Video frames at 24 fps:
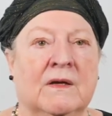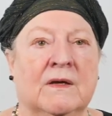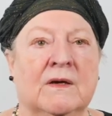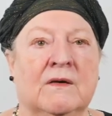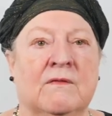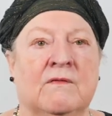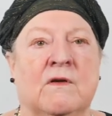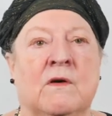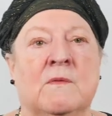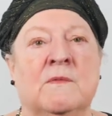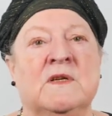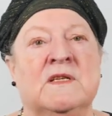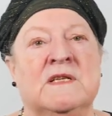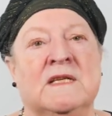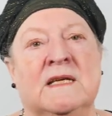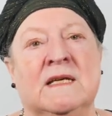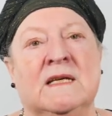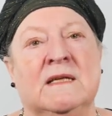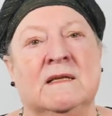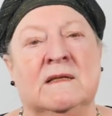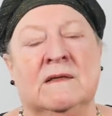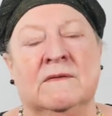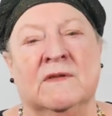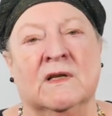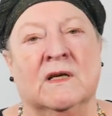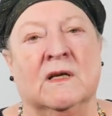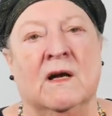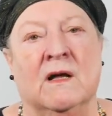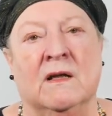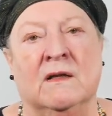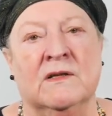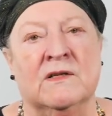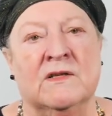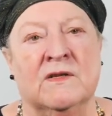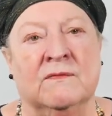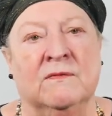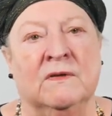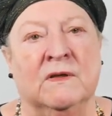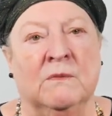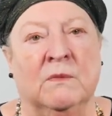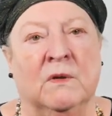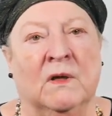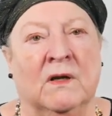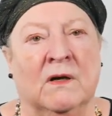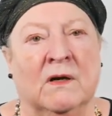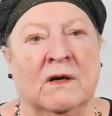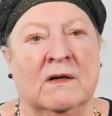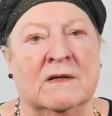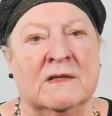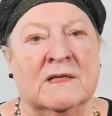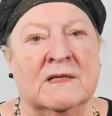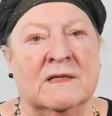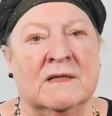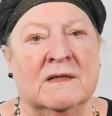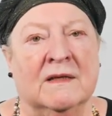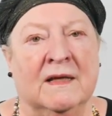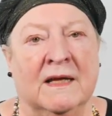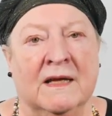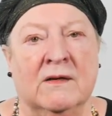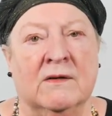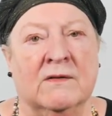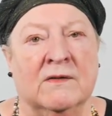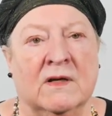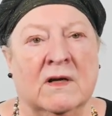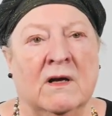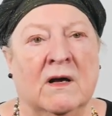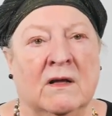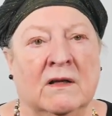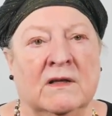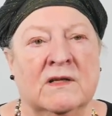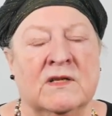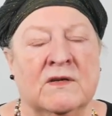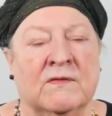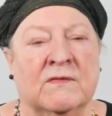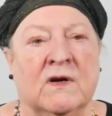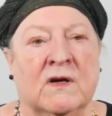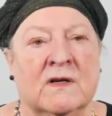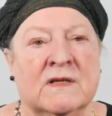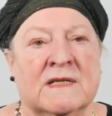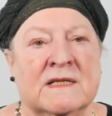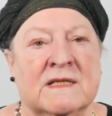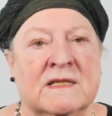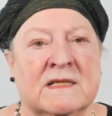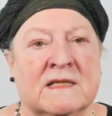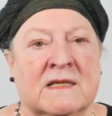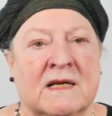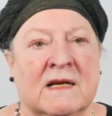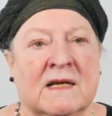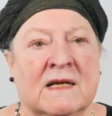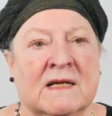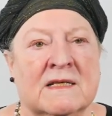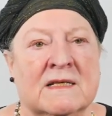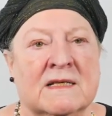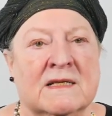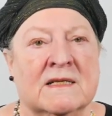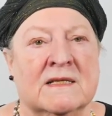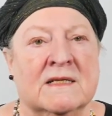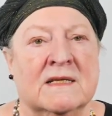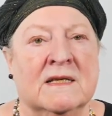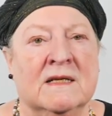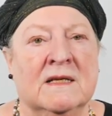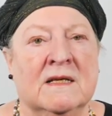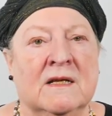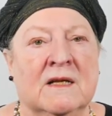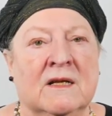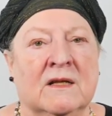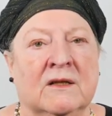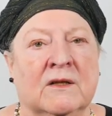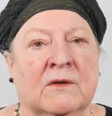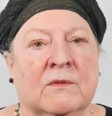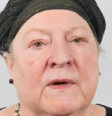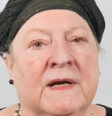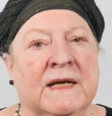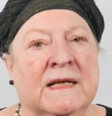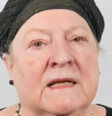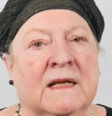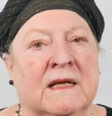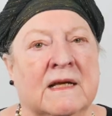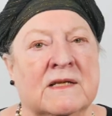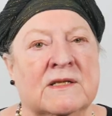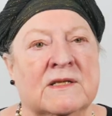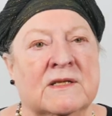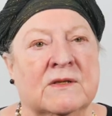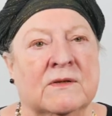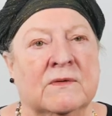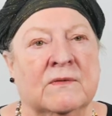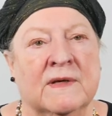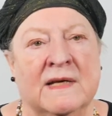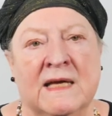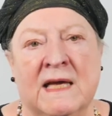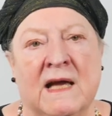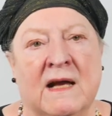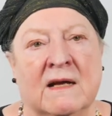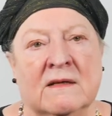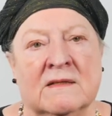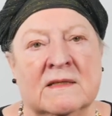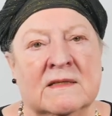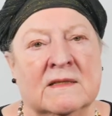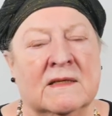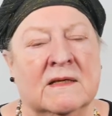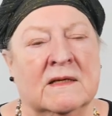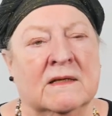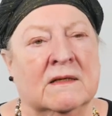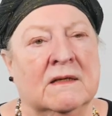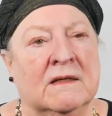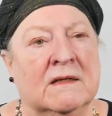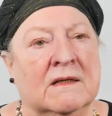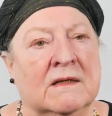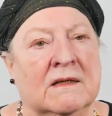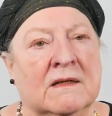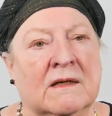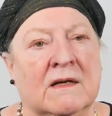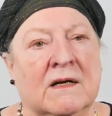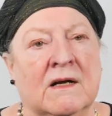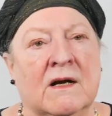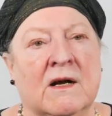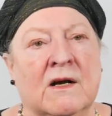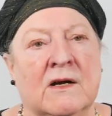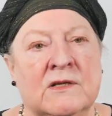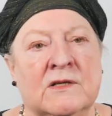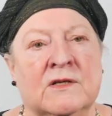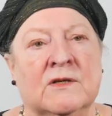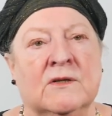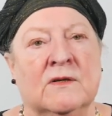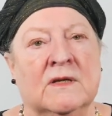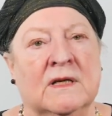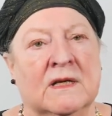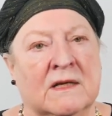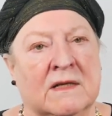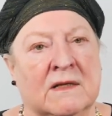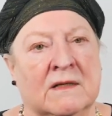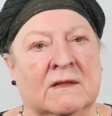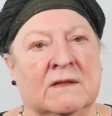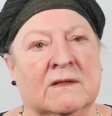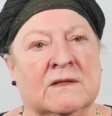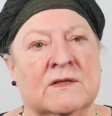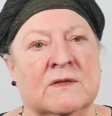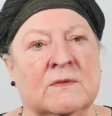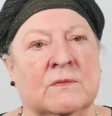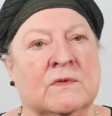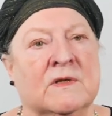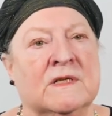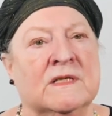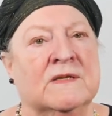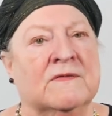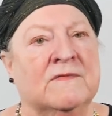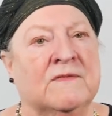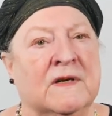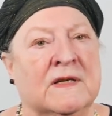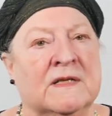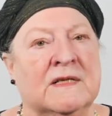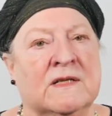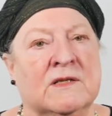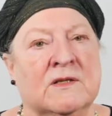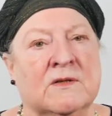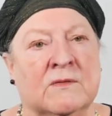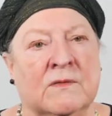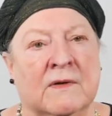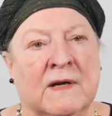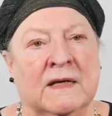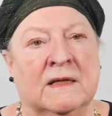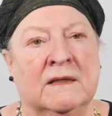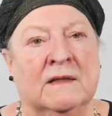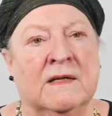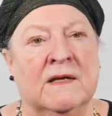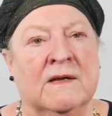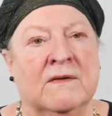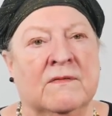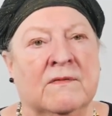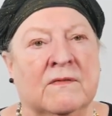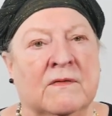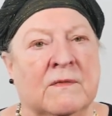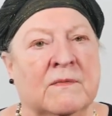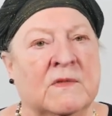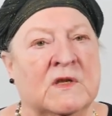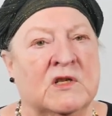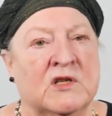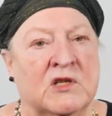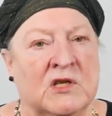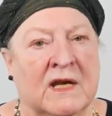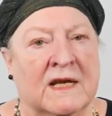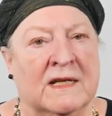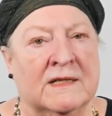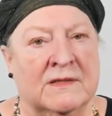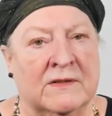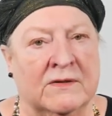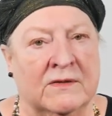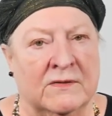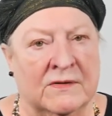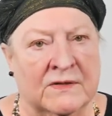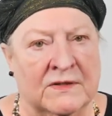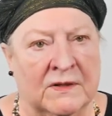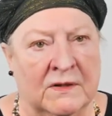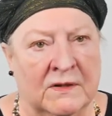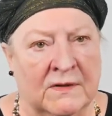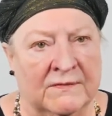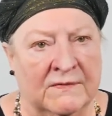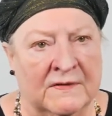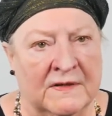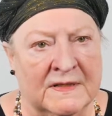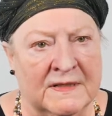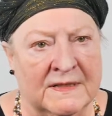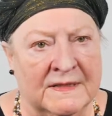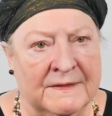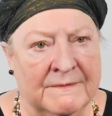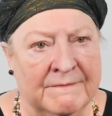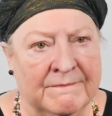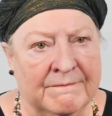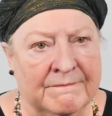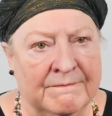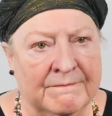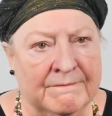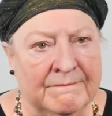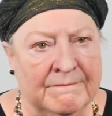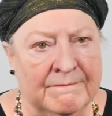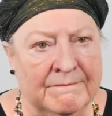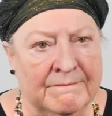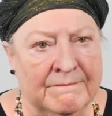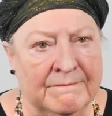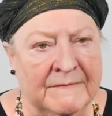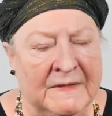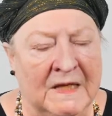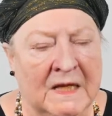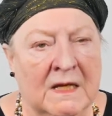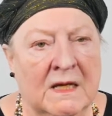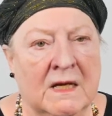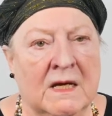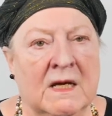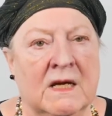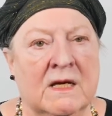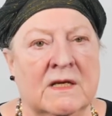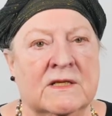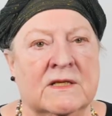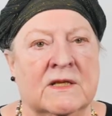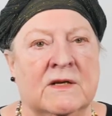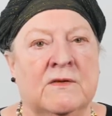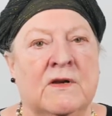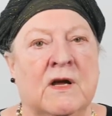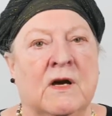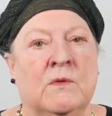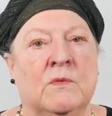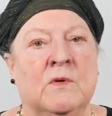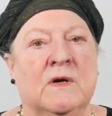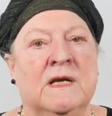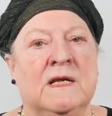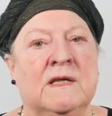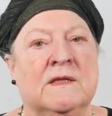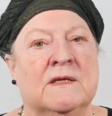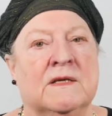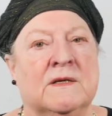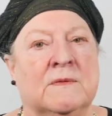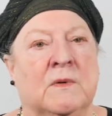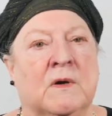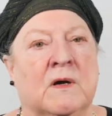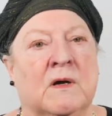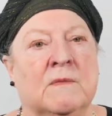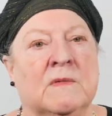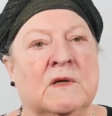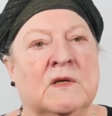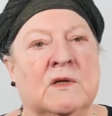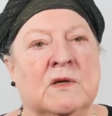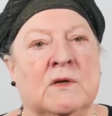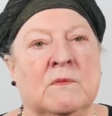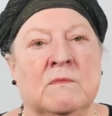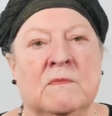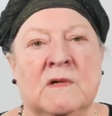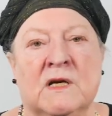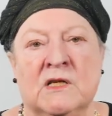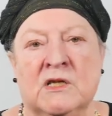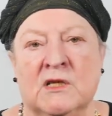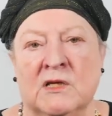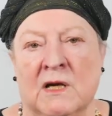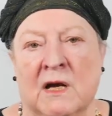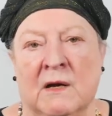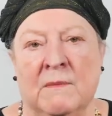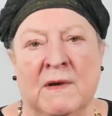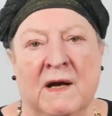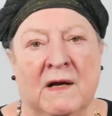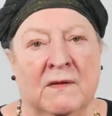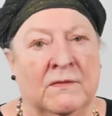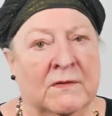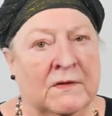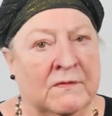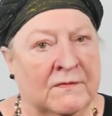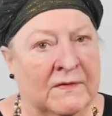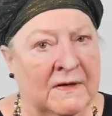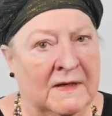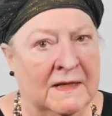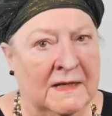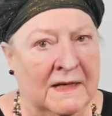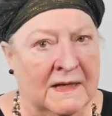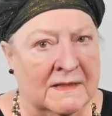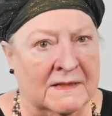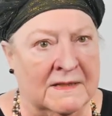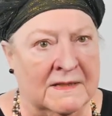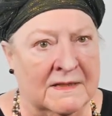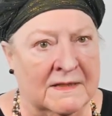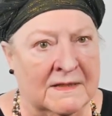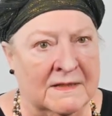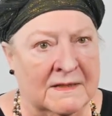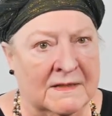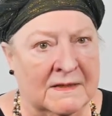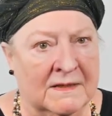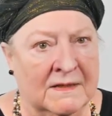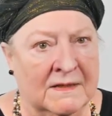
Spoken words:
Former Dean of the College of Liberal Arts, later the College of Arts and Sciences, Lorraine Lester recounts that Hunter Hills was funded directly from the Chancellor's office. So no one in the department knew much about their finances.